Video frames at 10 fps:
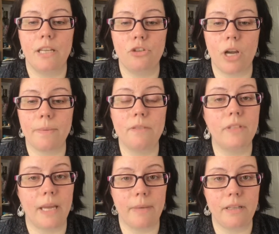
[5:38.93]
drops of
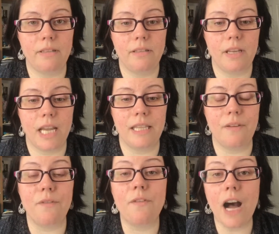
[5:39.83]
lemon, and
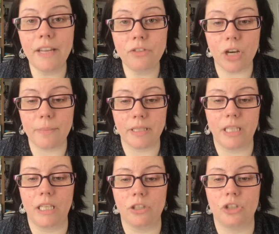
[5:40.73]
then 5 drops
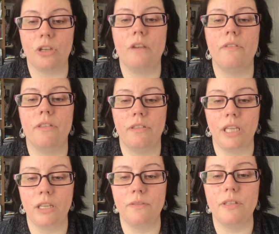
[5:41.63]
each of the
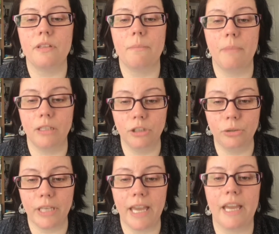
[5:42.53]
Thieves,
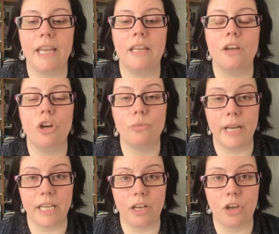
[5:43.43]
Melaleuca A,
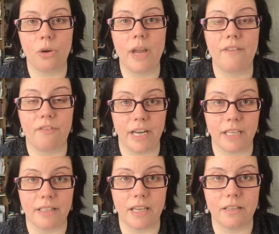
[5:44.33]
oregano, and
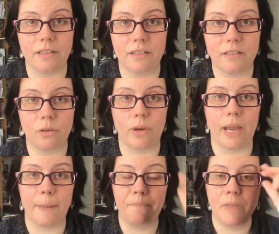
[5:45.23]
frankincense,
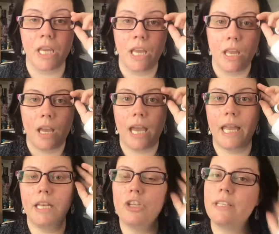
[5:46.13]
okay?
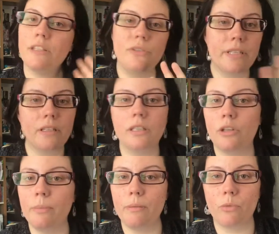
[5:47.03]
And it just dilutes it a
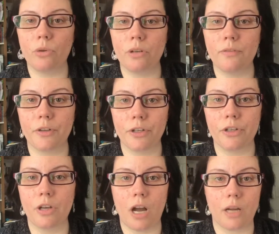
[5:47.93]
little bit more
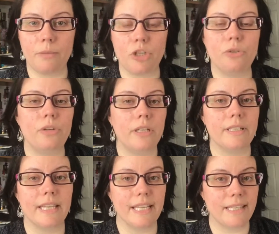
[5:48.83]
for children,
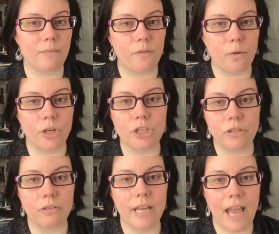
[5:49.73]
because like I said before,
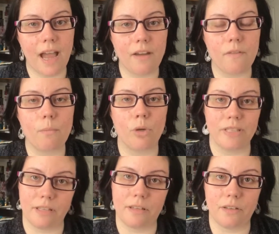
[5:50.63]
children have more
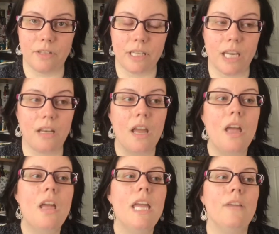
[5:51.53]
sensitive skin.
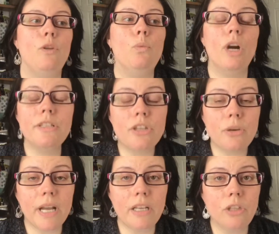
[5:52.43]
If you want to
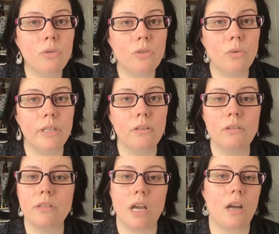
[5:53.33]
know how to use
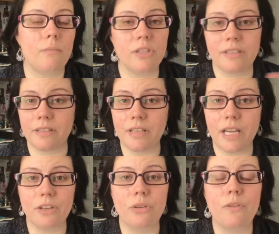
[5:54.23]
oils, just as a
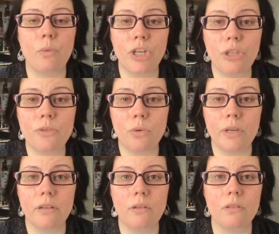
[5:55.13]
side note, if you want to use
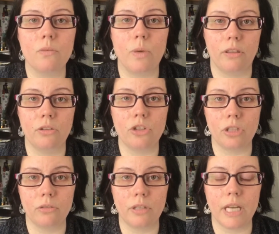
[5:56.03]
oils with your
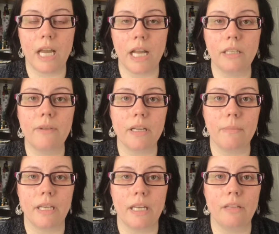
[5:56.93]
children, I highly
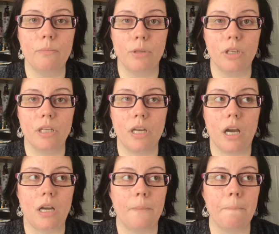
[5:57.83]
recommend getting the book,
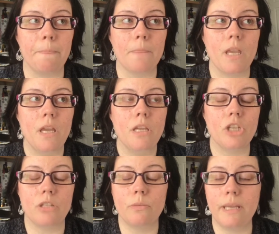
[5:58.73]

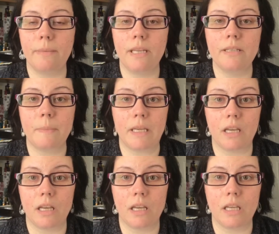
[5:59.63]
Gentle Babies,
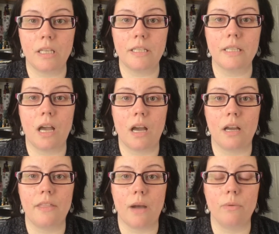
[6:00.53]
because
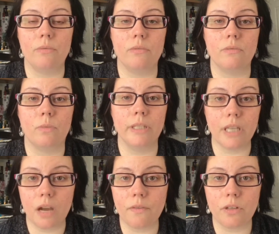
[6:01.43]
that one really
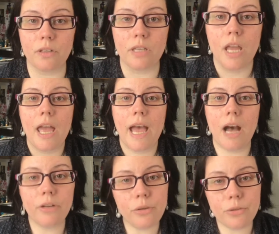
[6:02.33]
covers
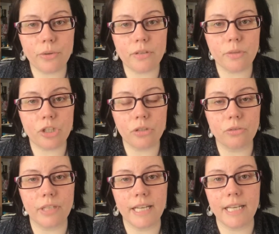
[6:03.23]
how to use oils with
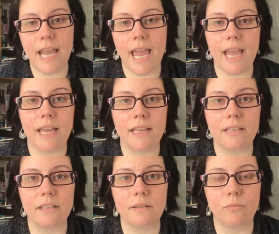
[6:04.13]
children
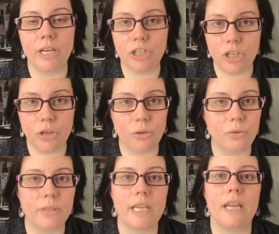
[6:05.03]
and
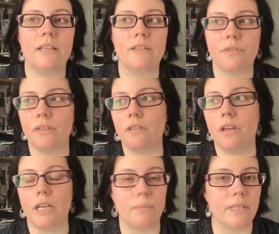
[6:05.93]
ratios and different
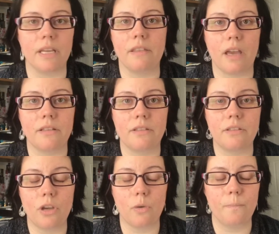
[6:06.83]
items like that.
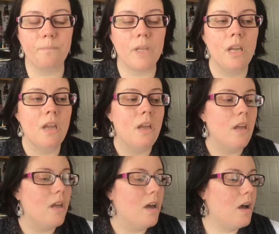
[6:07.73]
So
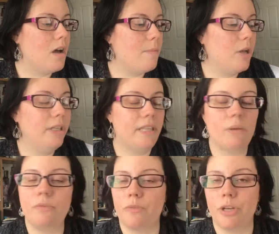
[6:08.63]
I'll link
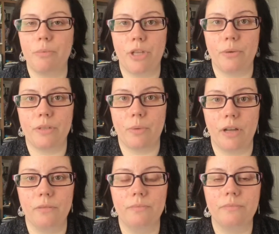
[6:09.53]
that one for you below as
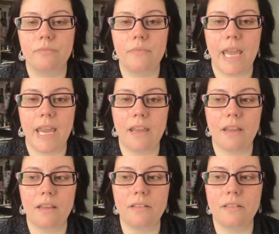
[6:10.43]
well.
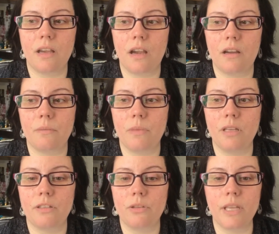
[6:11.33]
And
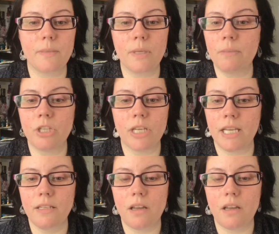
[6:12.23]
so that's pretty much it.